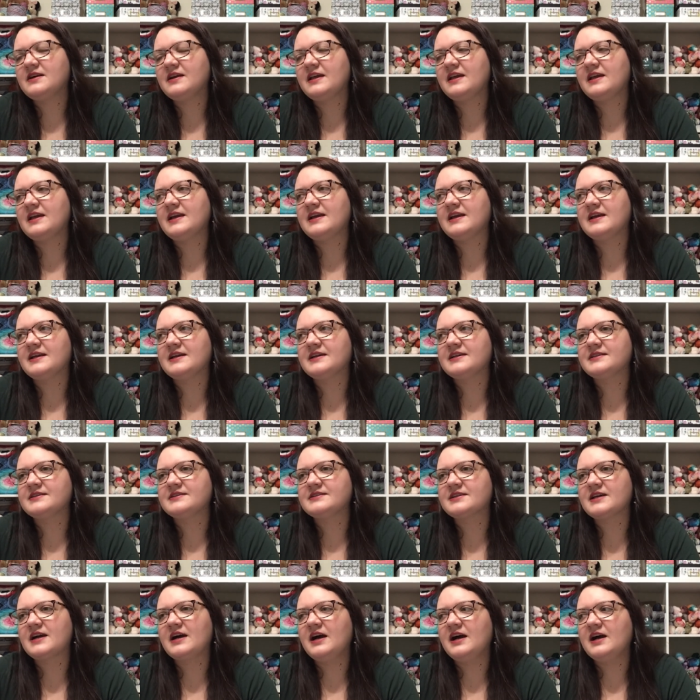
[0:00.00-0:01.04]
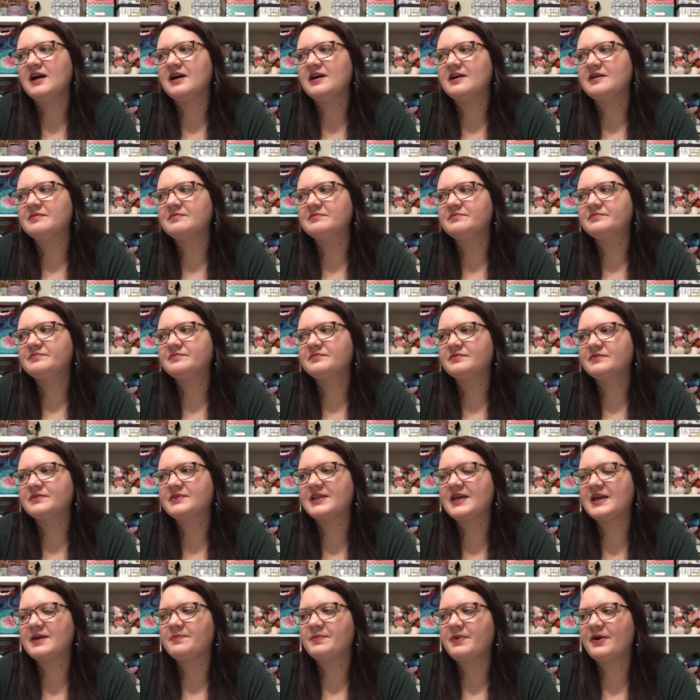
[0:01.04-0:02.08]
And um,
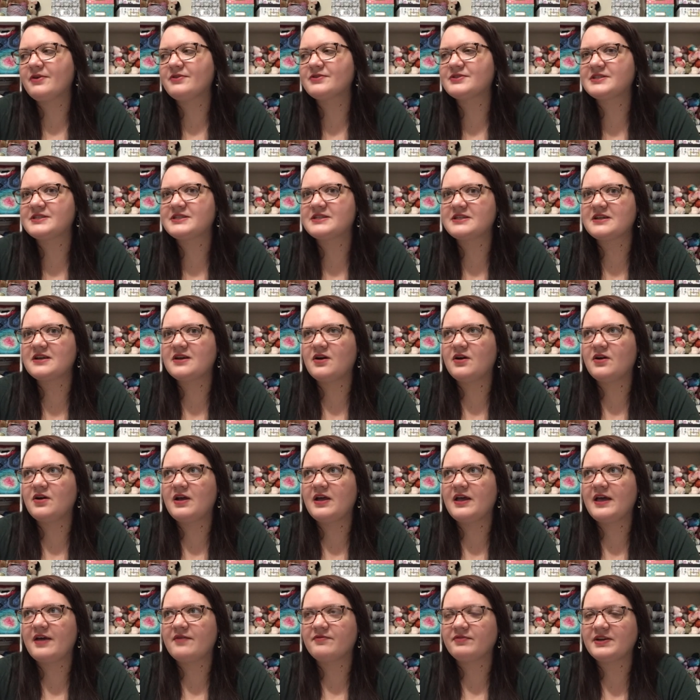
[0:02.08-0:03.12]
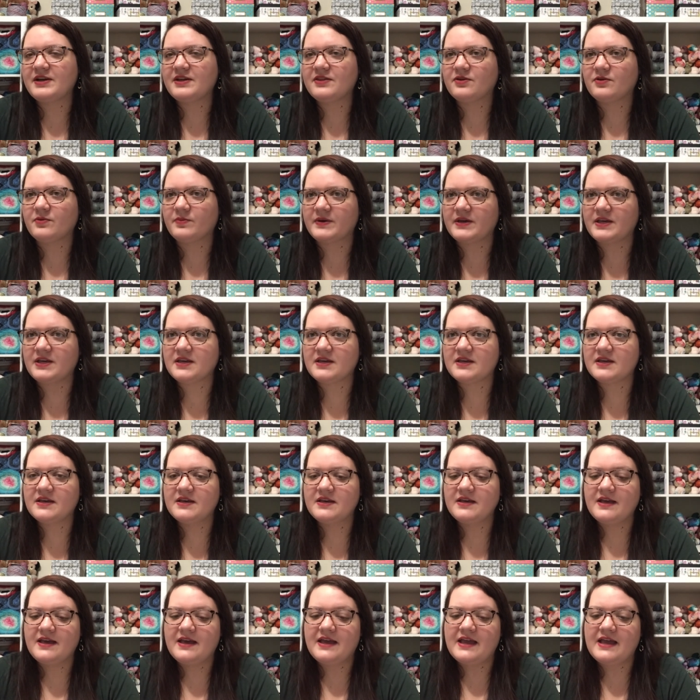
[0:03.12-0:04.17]
they post every other week,
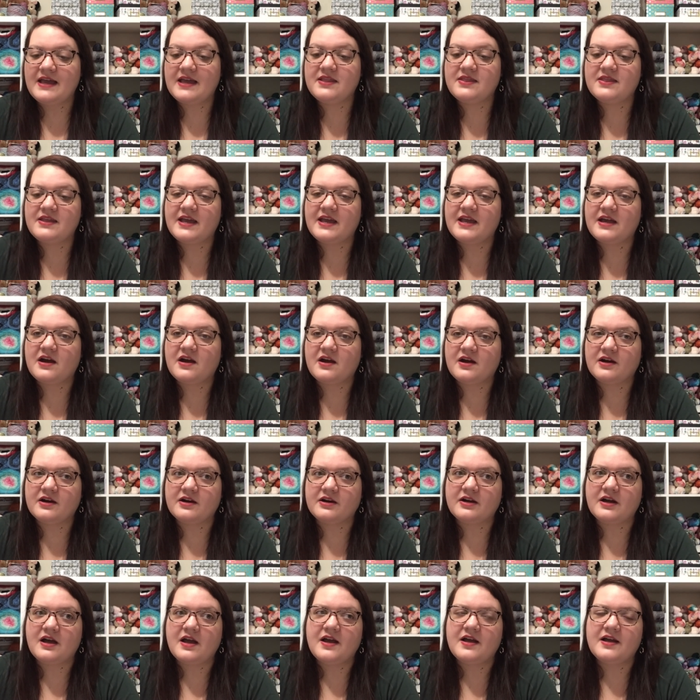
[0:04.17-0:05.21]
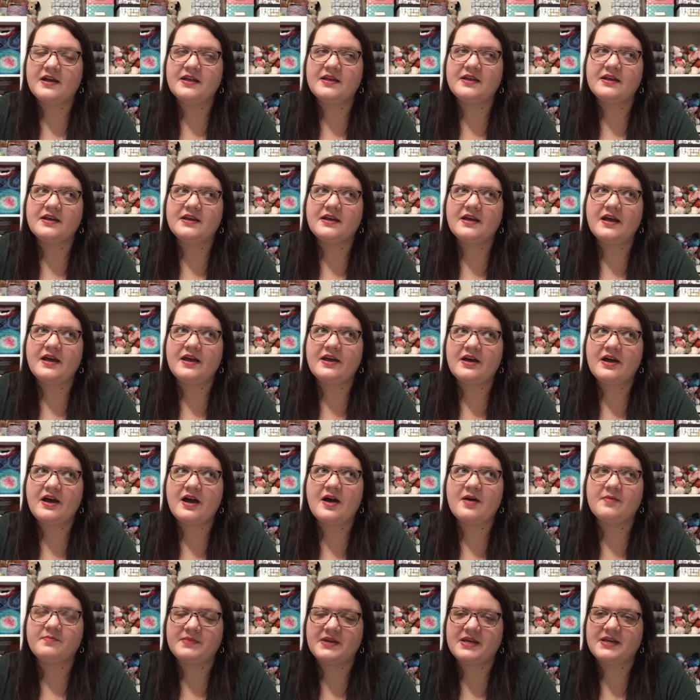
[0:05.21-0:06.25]
and they are
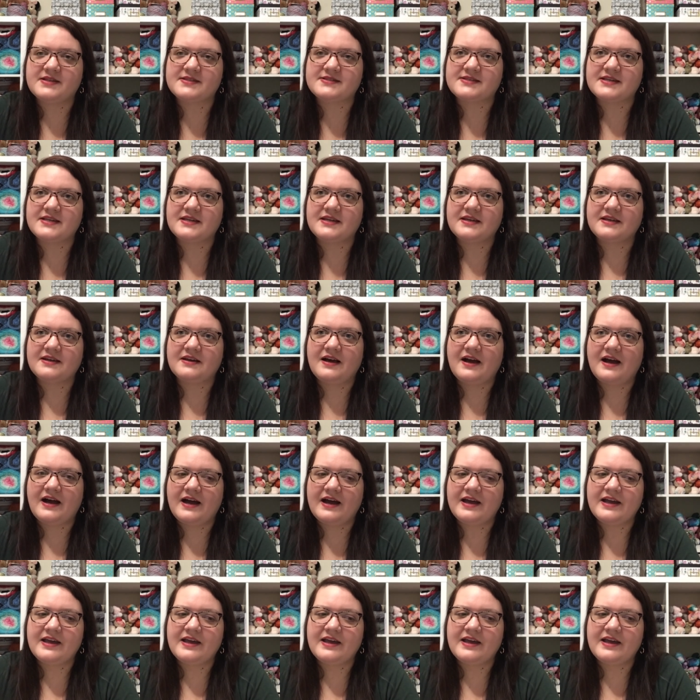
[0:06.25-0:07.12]
amazing. I